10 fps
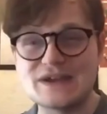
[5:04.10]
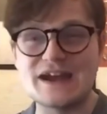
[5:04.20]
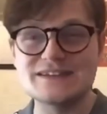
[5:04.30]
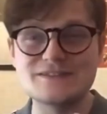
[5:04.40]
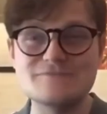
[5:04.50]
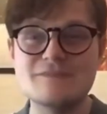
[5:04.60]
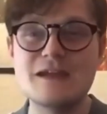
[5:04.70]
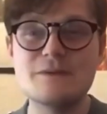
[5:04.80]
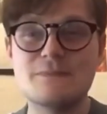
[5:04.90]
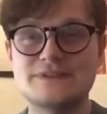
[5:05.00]
guys, so
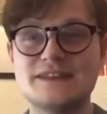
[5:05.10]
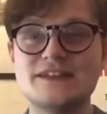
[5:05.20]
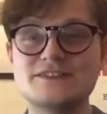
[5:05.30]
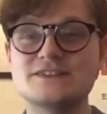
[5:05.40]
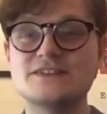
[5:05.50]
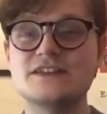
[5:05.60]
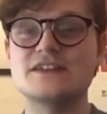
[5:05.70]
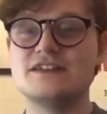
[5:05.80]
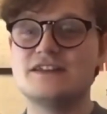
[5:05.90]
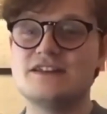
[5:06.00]
maybe
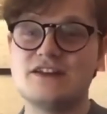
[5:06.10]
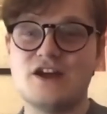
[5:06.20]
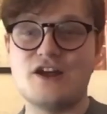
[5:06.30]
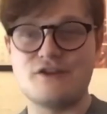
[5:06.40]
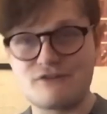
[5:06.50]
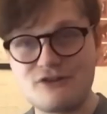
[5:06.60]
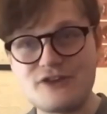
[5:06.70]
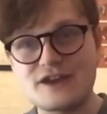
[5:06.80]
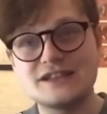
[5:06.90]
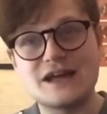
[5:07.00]
potentially
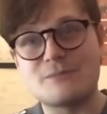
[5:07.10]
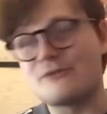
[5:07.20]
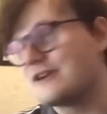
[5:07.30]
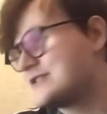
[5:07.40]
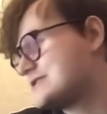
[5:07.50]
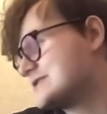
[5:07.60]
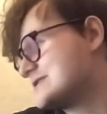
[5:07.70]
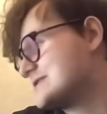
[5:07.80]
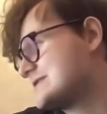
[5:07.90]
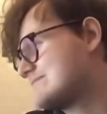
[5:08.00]
another
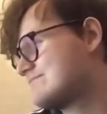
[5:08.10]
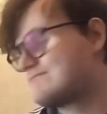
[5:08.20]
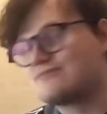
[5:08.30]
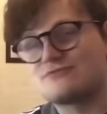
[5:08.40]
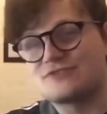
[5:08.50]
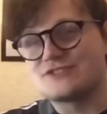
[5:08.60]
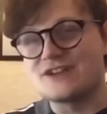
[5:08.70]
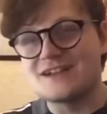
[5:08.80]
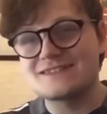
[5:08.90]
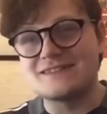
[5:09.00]
collaborations
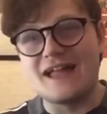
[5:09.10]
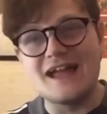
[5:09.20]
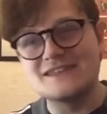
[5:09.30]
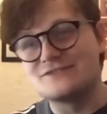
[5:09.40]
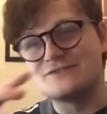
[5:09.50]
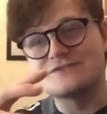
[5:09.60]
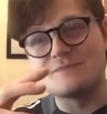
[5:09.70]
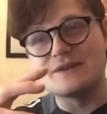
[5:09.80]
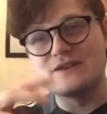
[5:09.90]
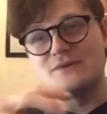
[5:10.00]
projects. Like, Ed's also
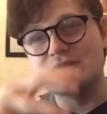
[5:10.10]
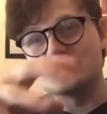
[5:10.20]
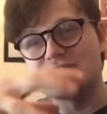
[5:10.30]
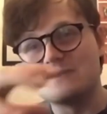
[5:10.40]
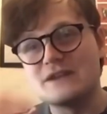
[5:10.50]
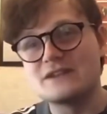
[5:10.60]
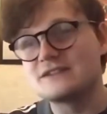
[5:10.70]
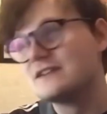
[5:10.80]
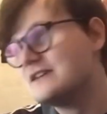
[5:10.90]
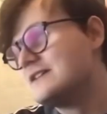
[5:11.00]
been doing so many
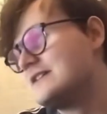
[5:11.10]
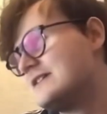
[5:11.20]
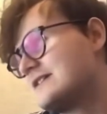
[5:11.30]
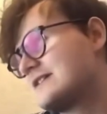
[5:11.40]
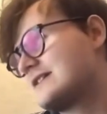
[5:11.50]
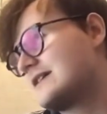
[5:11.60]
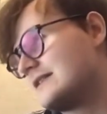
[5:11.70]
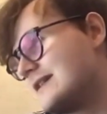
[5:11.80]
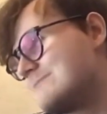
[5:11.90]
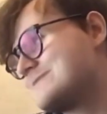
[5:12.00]

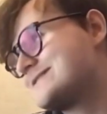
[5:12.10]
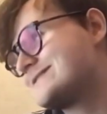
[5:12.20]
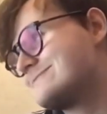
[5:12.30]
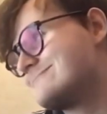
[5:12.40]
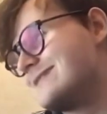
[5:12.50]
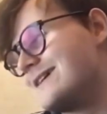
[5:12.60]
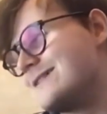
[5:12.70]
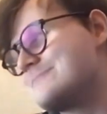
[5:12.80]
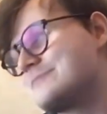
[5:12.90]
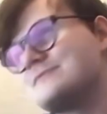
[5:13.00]
collabs. Yeah.